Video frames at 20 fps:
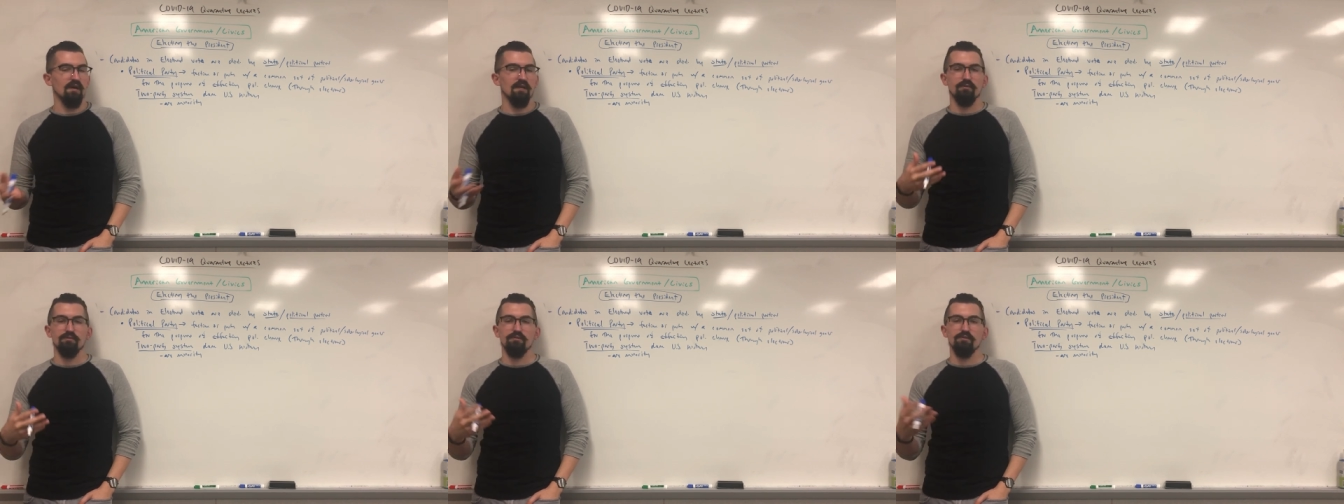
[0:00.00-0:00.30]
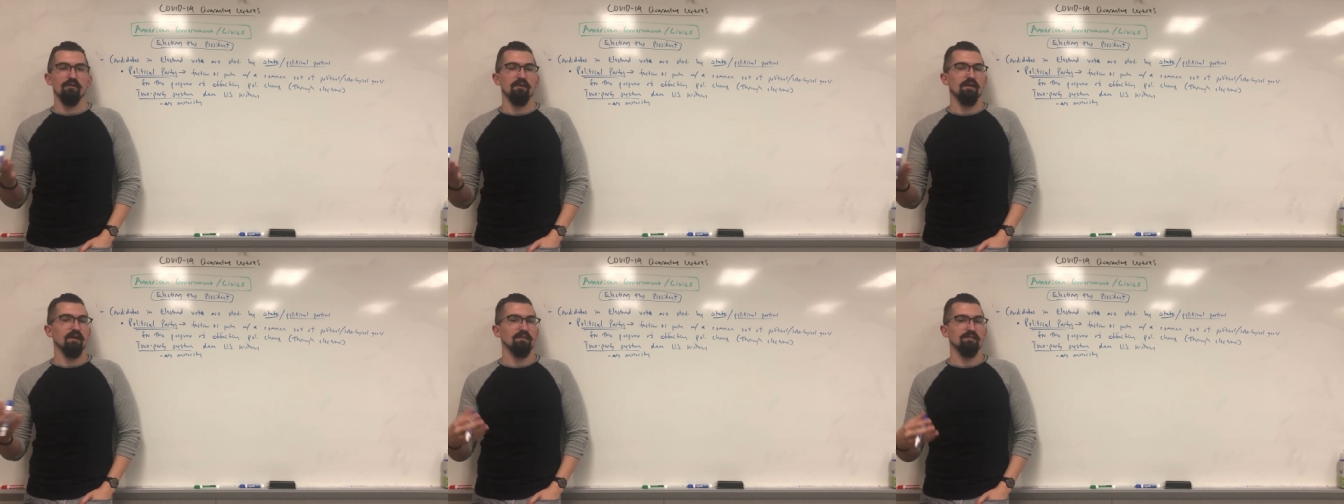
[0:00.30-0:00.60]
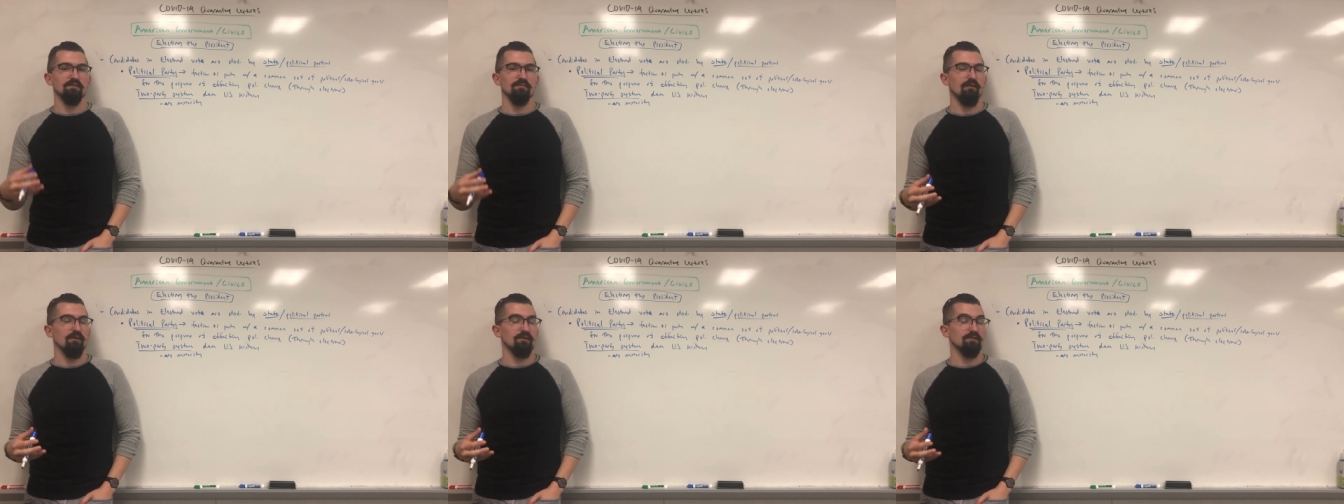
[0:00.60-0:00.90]
There's all
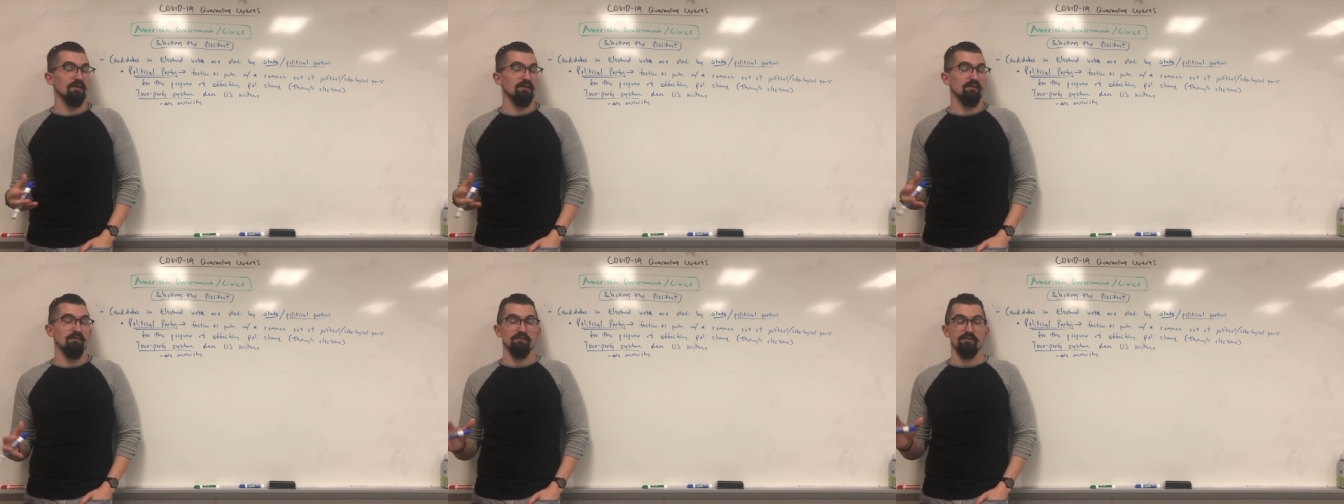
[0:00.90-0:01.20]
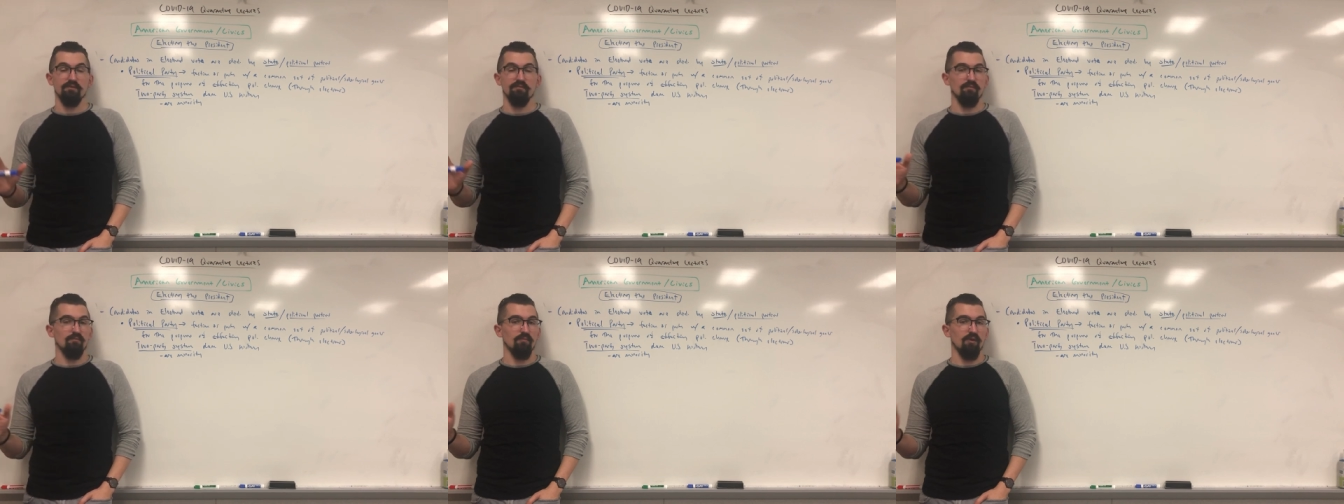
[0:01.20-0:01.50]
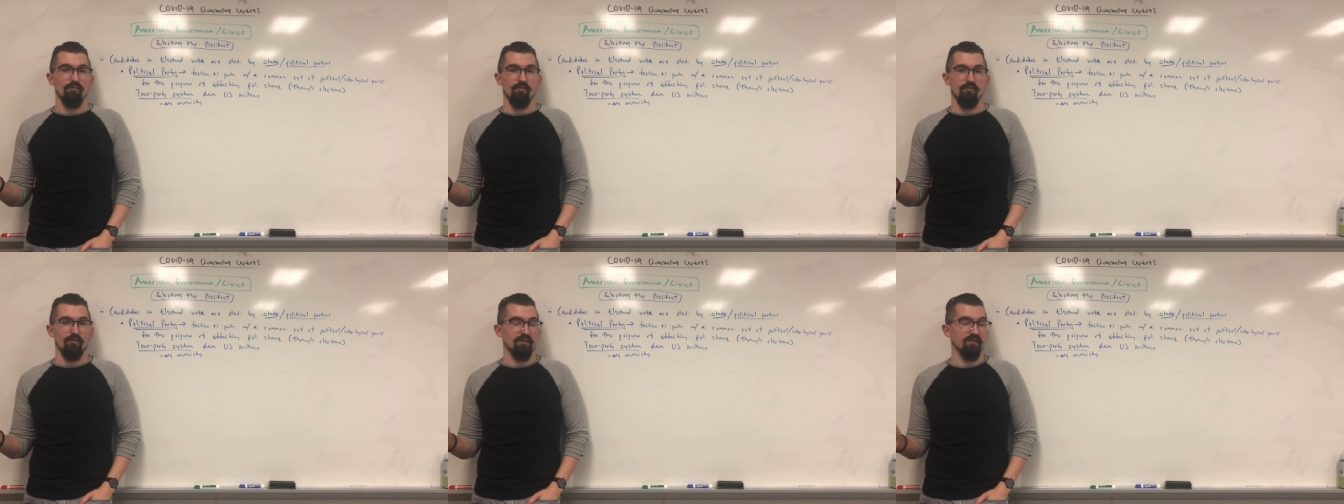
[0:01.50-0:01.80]
kinds of parties, and there's even
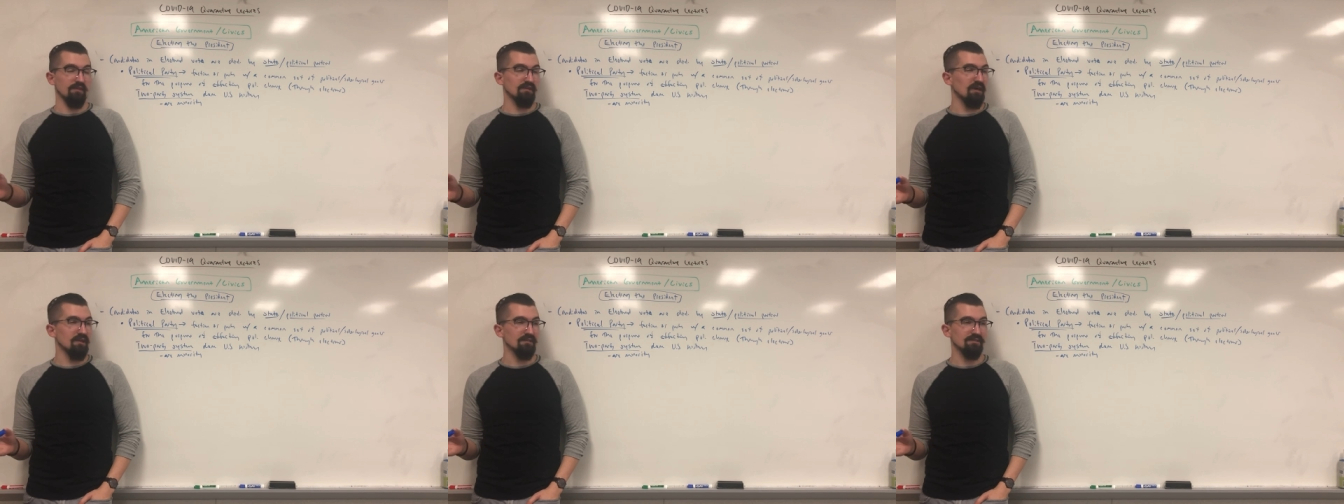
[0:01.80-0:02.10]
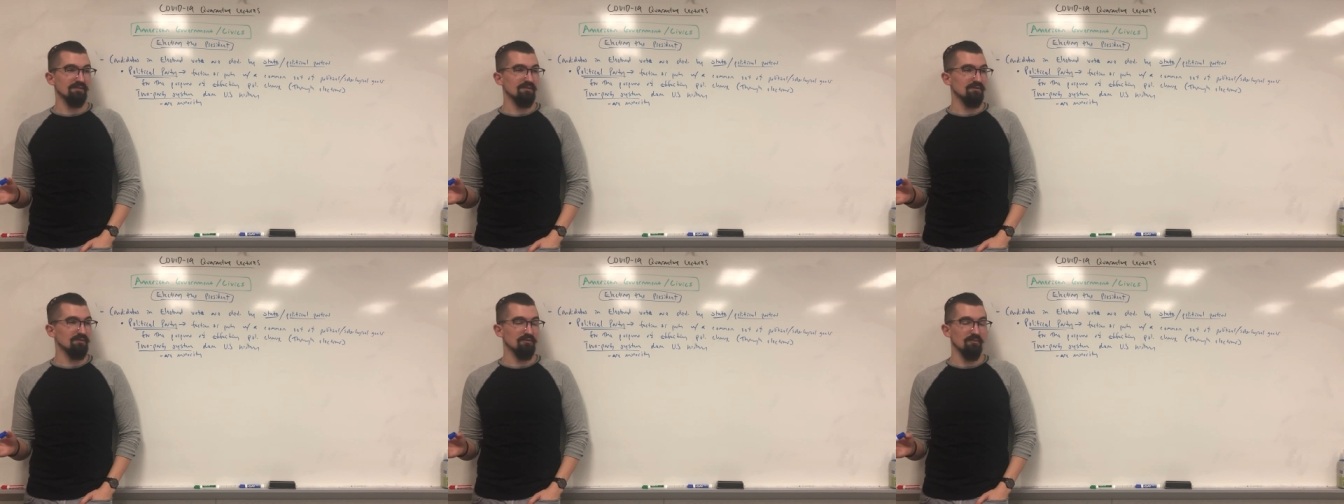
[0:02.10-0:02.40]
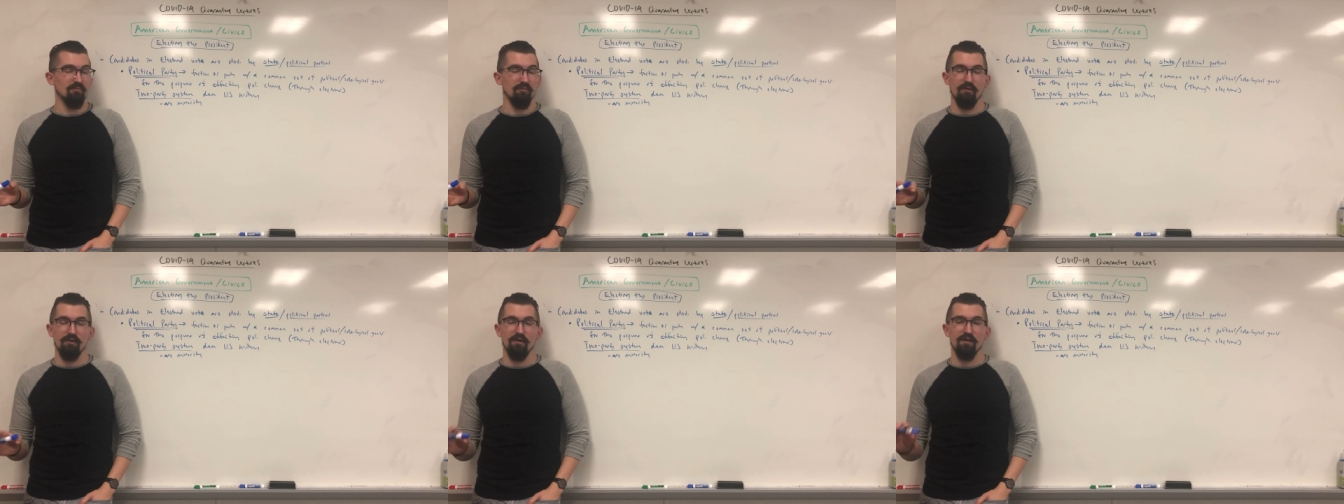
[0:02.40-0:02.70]
way more than that. The
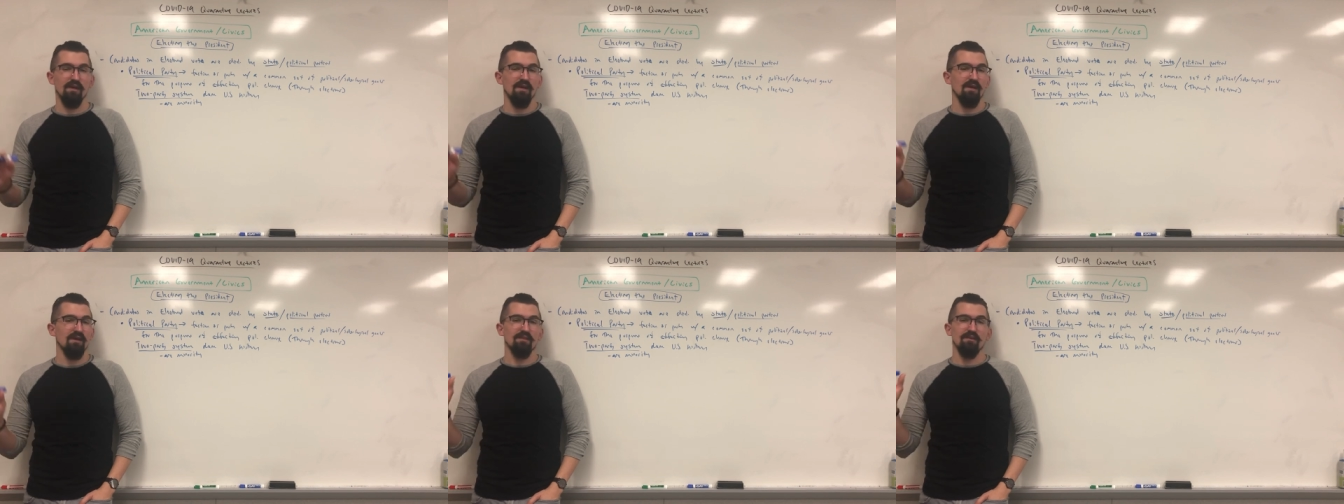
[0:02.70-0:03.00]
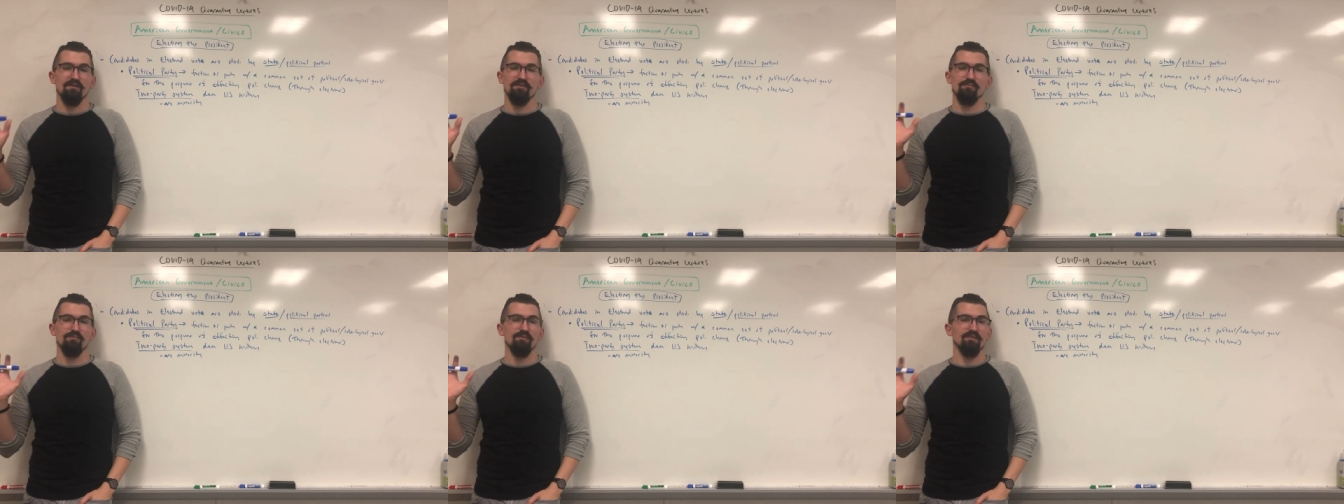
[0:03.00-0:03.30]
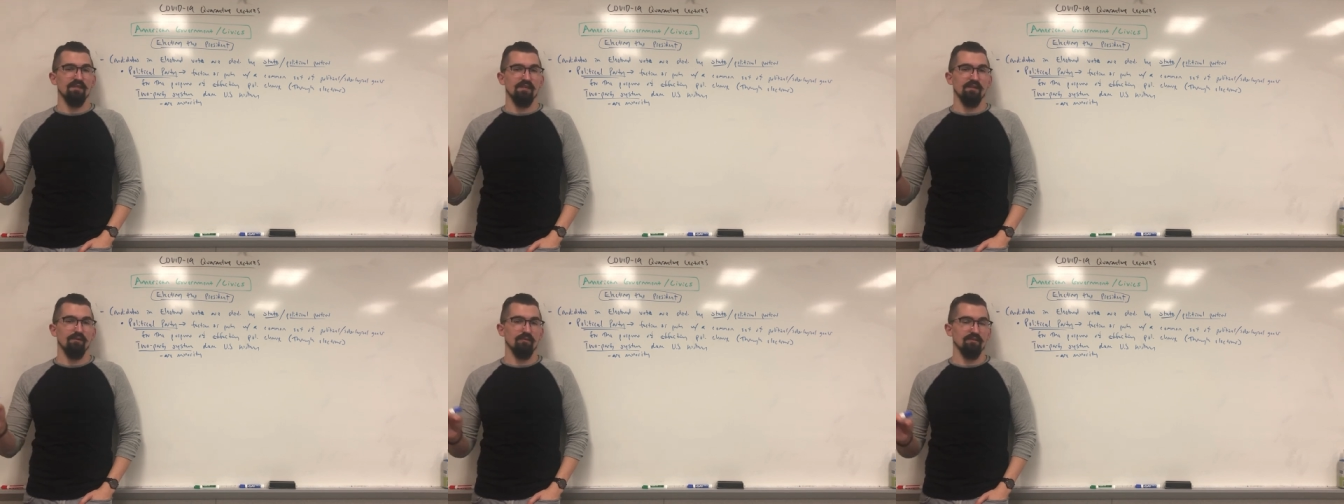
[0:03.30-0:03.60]
Constitutional Party, there's a
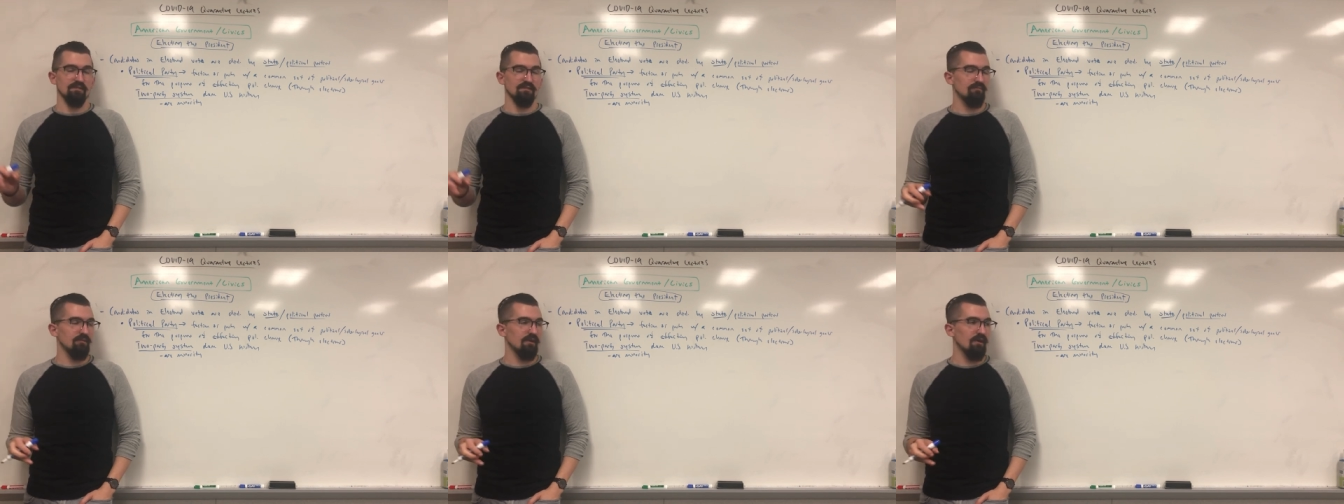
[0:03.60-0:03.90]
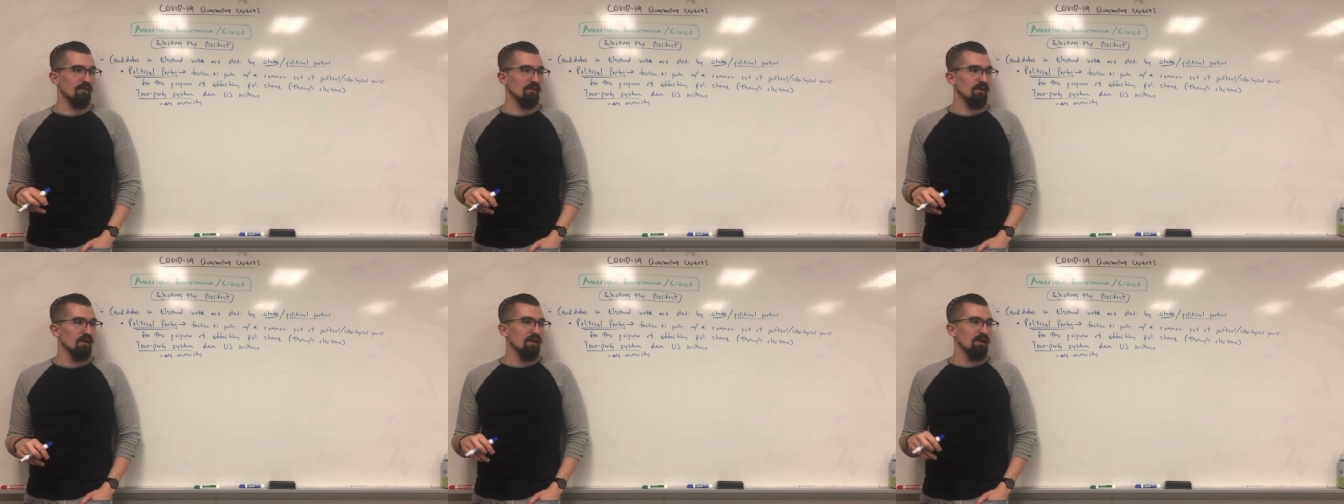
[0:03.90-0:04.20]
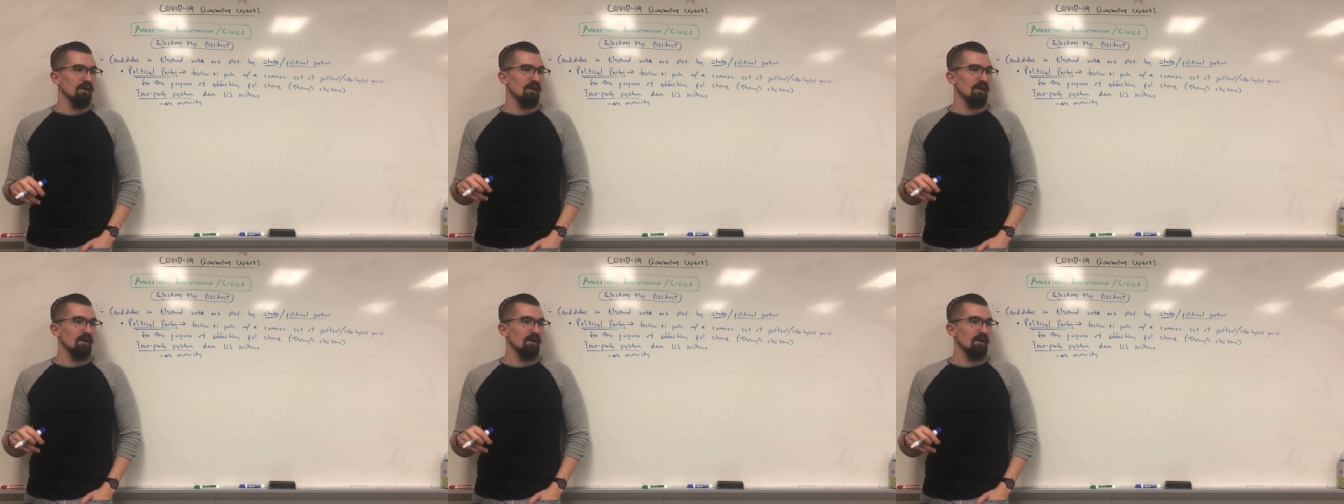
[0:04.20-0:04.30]
ridiculous amount.